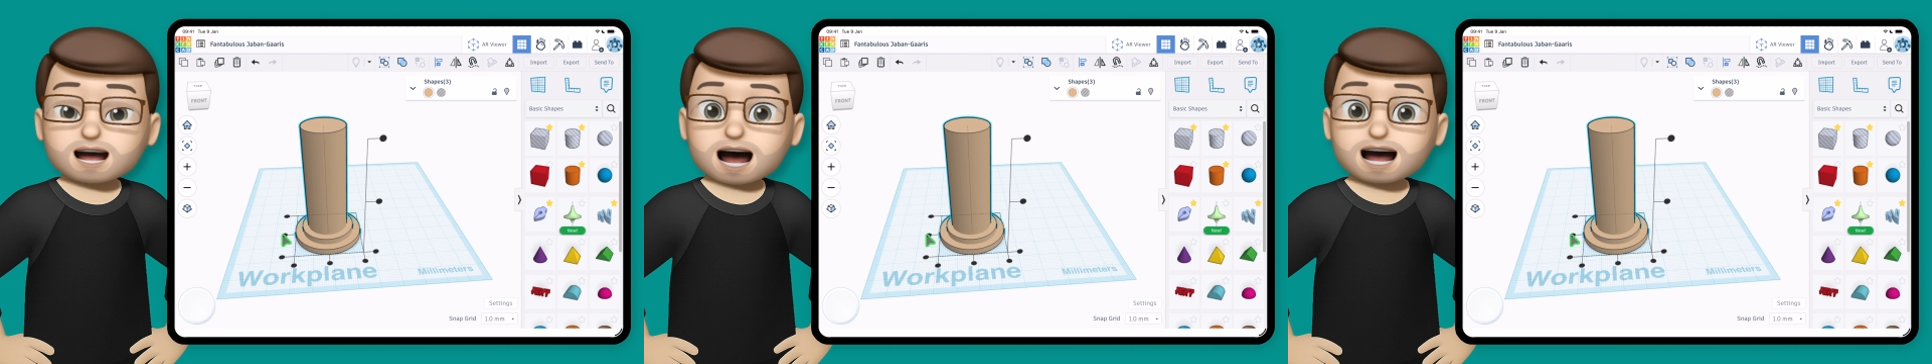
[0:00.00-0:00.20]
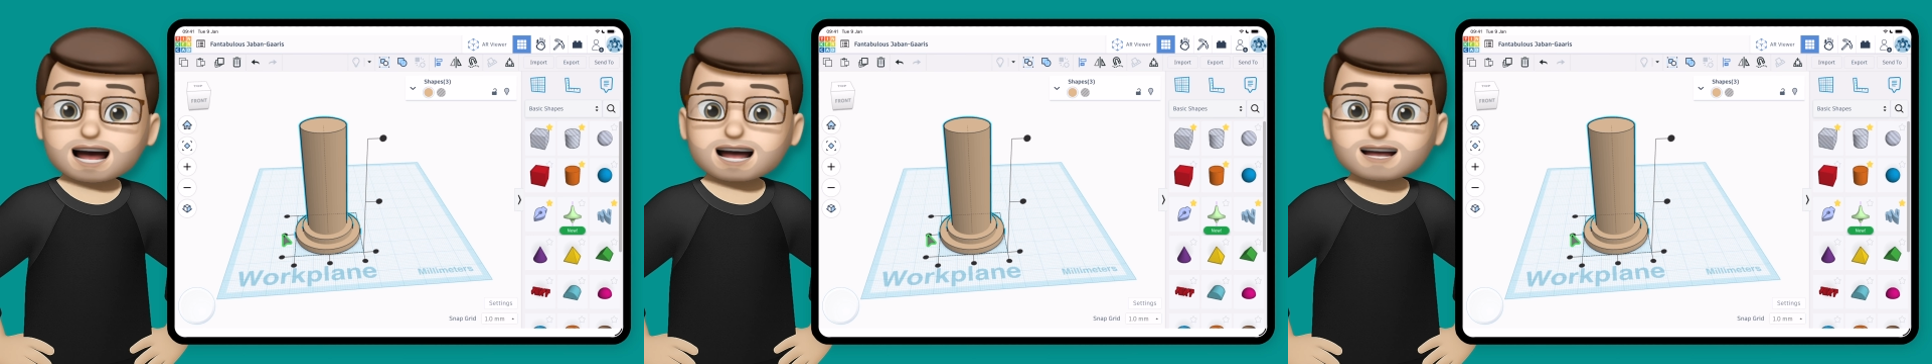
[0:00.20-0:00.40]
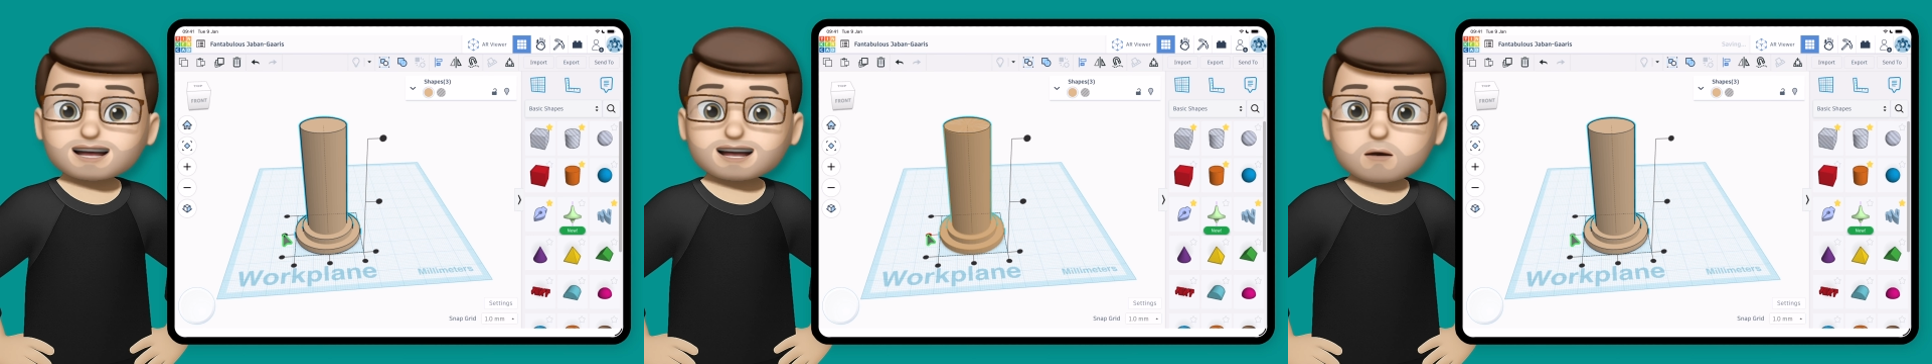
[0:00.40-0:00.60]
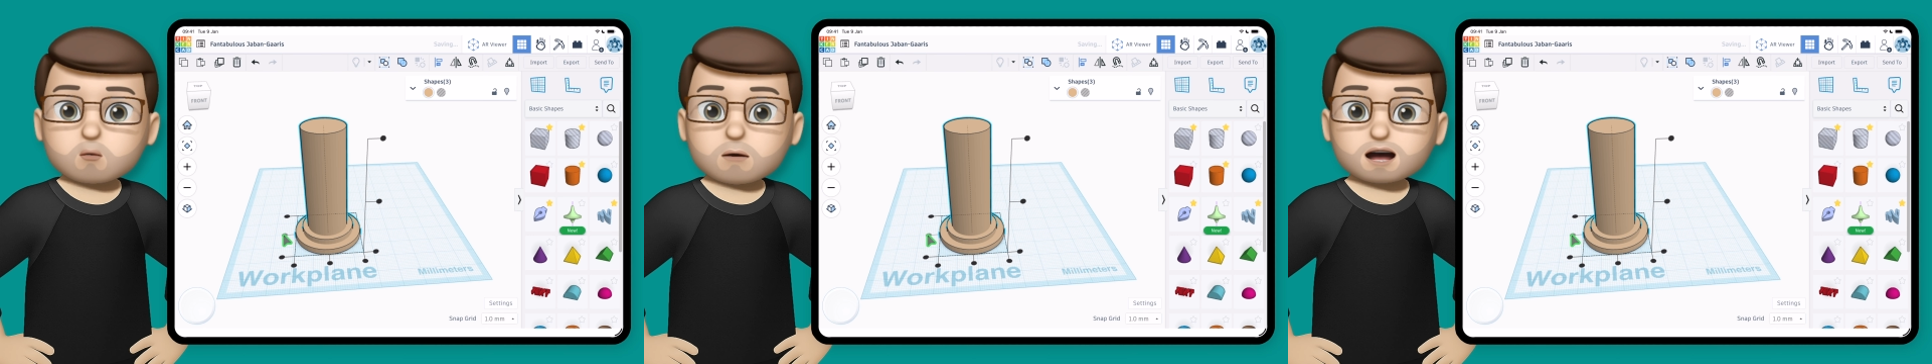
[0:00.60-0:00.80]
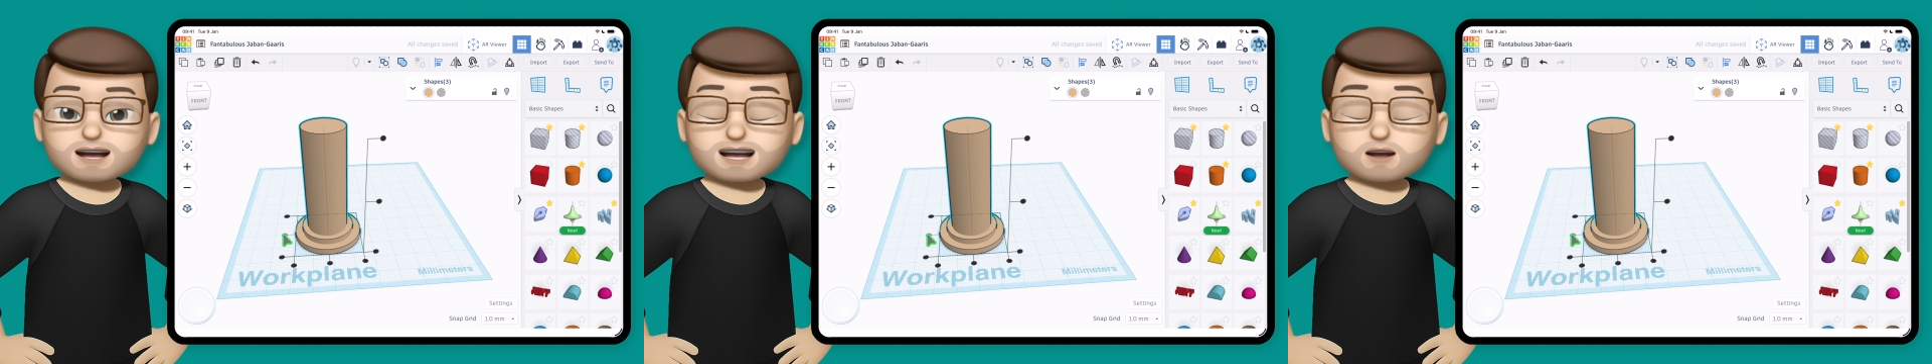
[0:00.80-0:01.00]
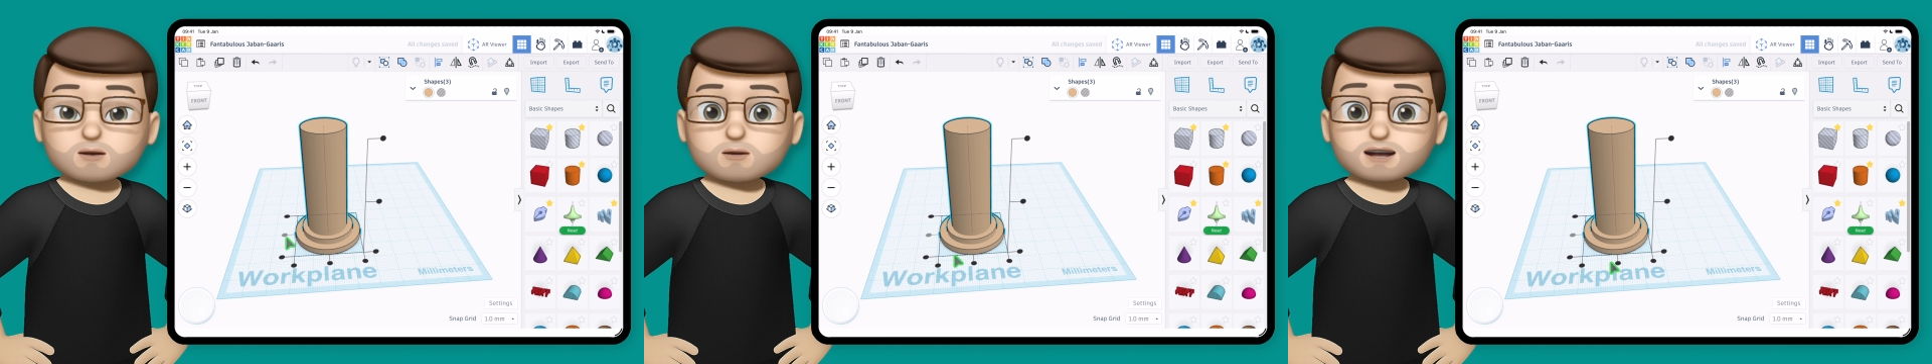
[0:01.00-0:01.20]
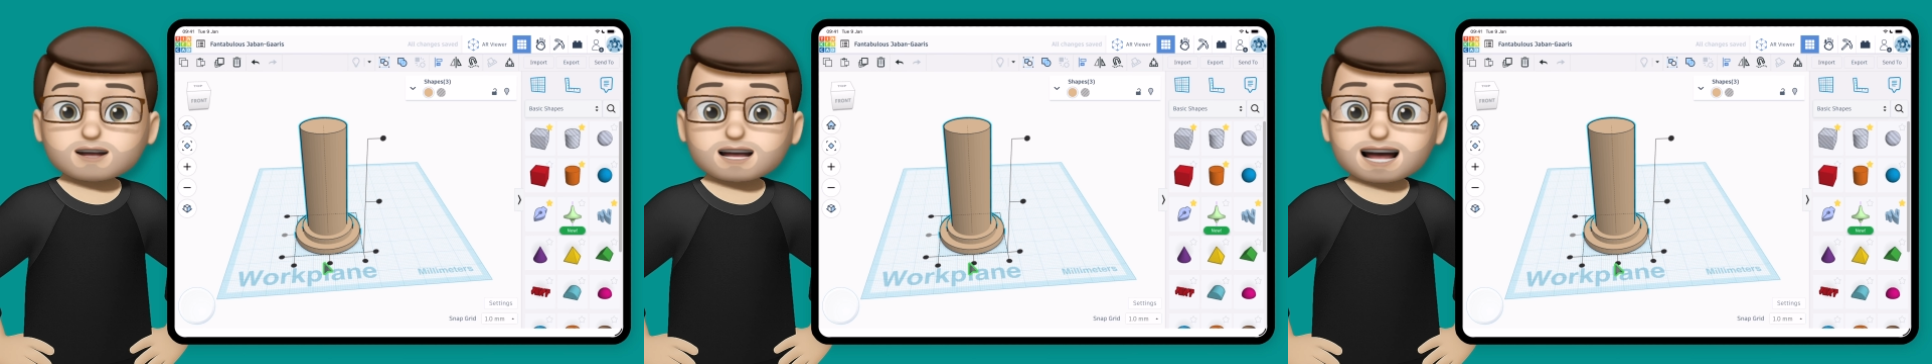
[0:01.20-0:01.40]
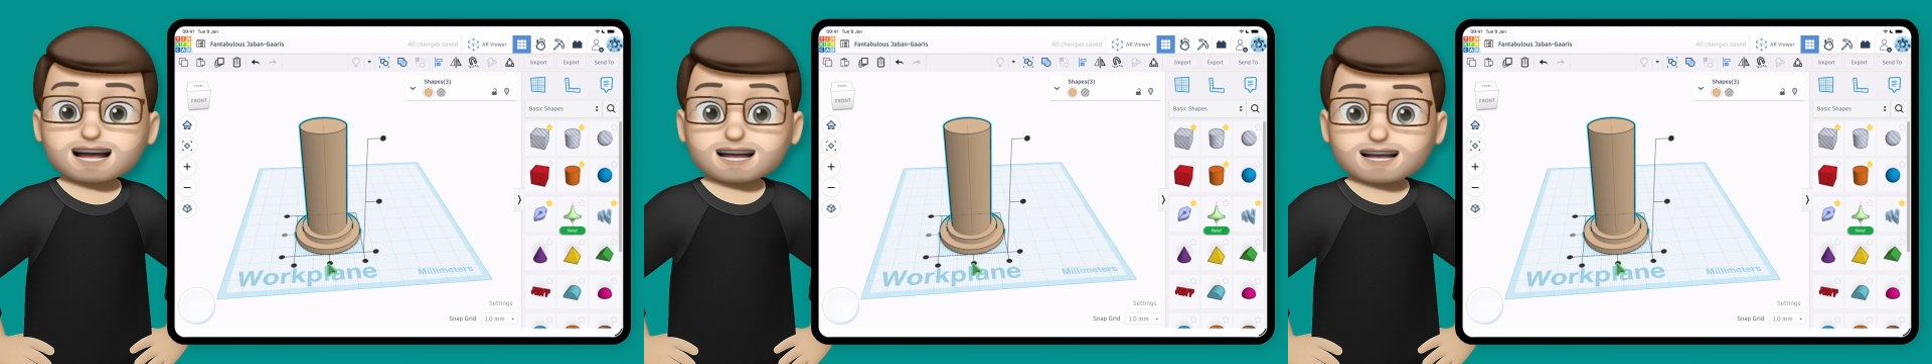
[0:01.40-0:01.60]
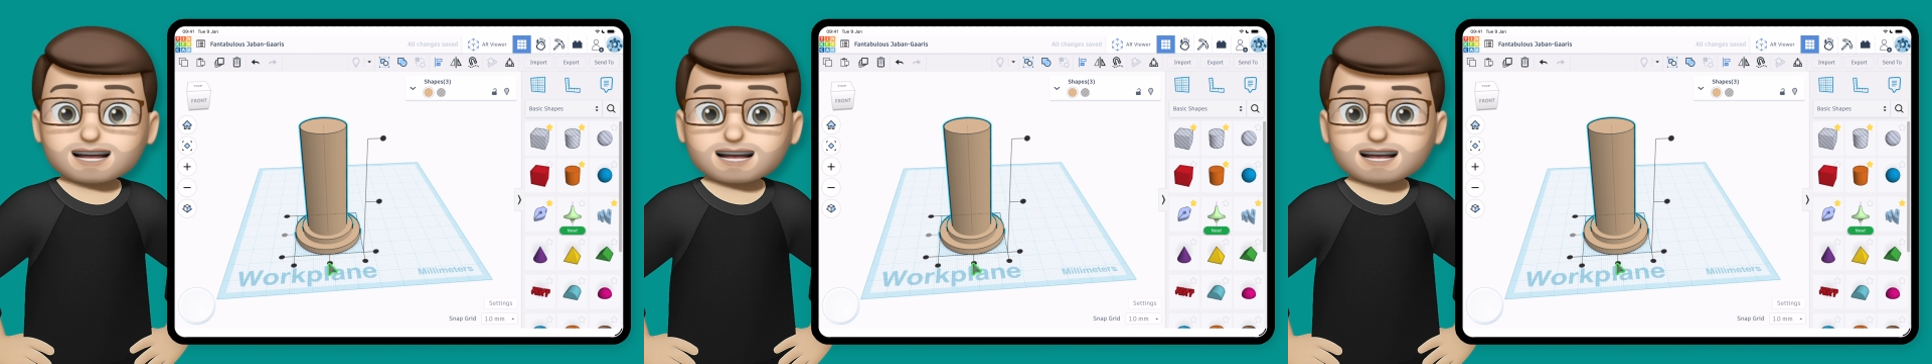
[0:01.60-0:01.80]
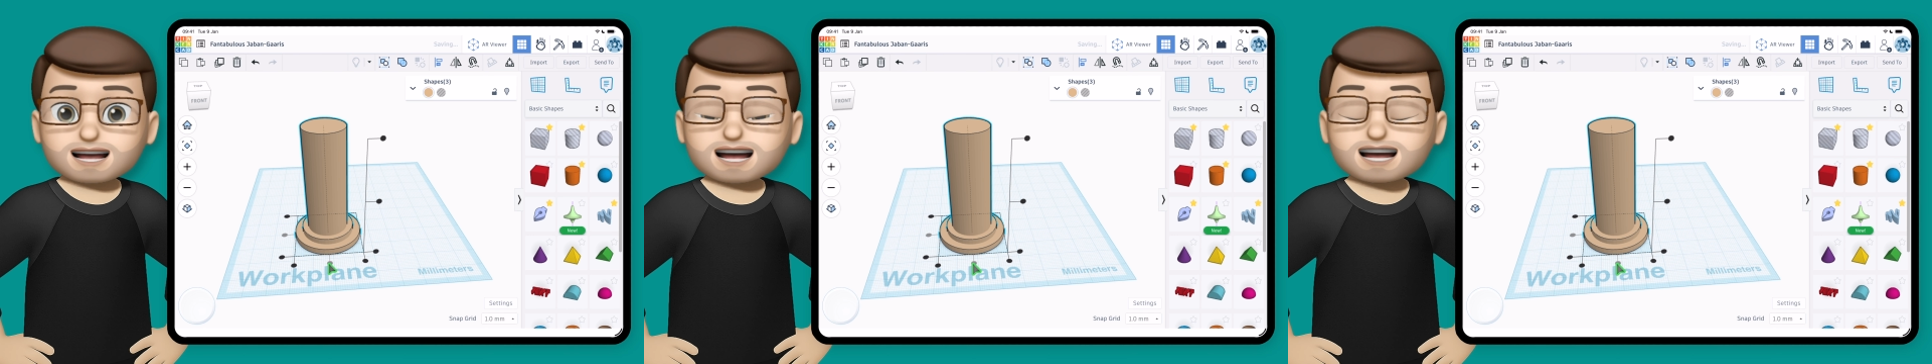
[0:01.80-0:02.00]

And actually, while they're all selected,